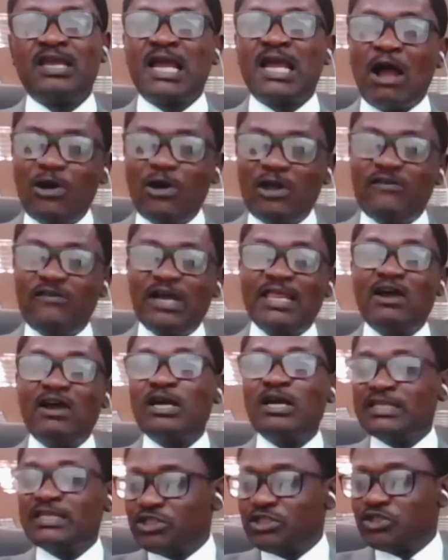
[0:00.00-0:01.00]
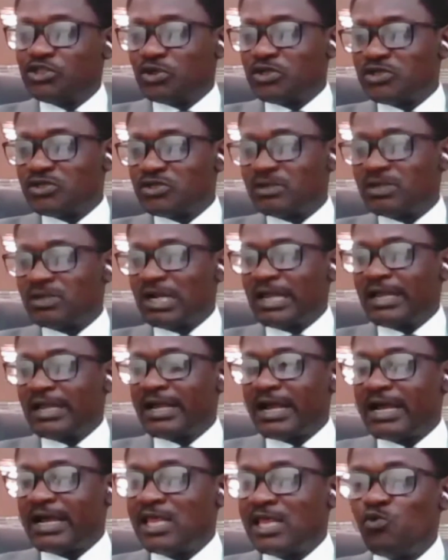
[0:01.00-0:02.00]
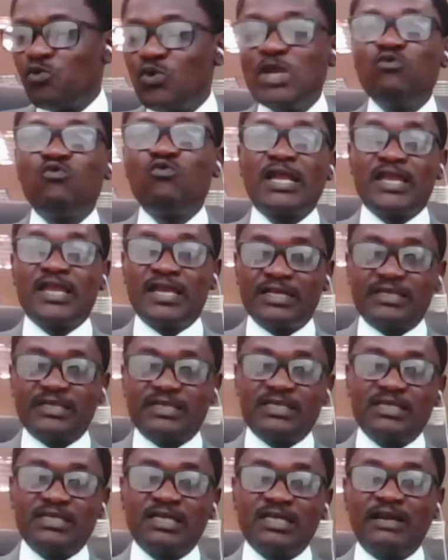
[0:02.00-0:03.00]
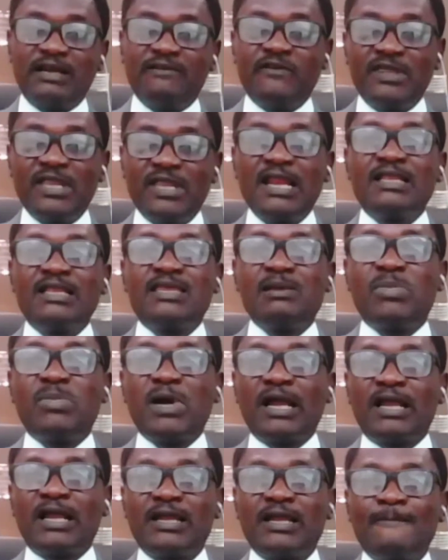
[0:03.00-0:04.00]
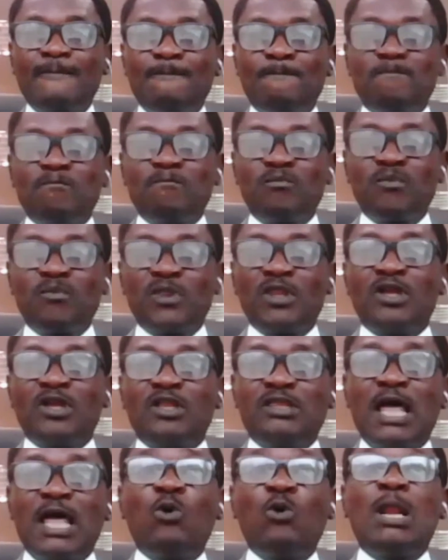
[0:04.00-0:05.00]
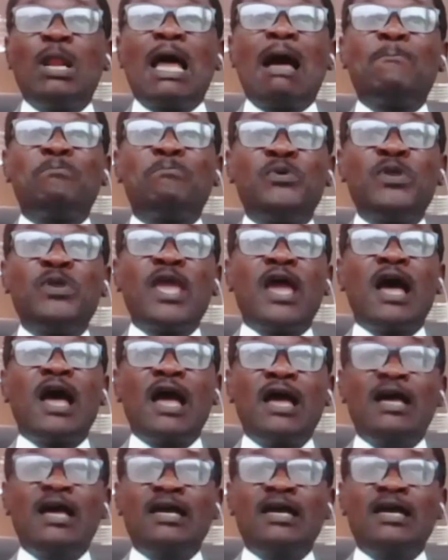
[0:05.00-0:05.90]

However, there are decisions like the Umemuo case and Fidelity Bank that will appear